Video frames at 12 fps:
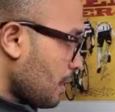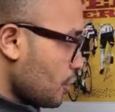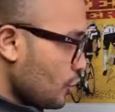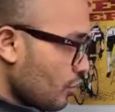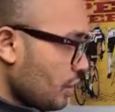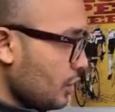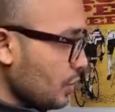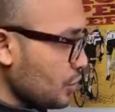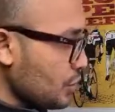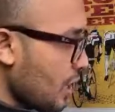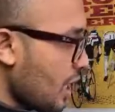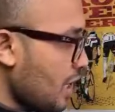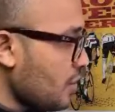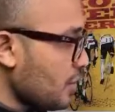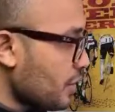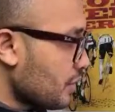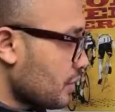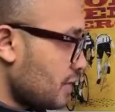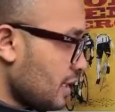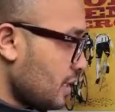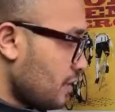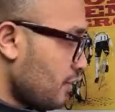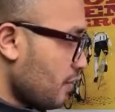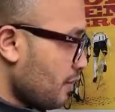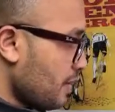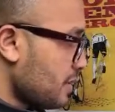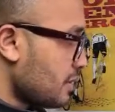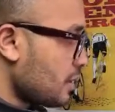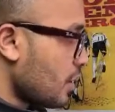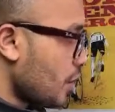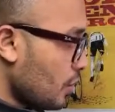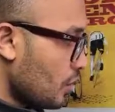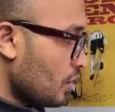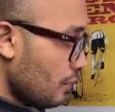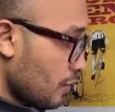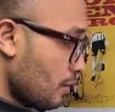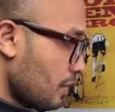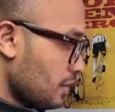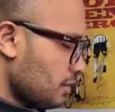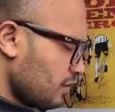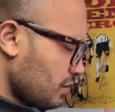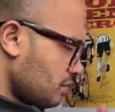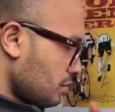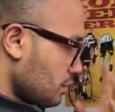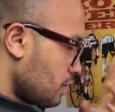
Now the question how the content from this hook, from this, oh,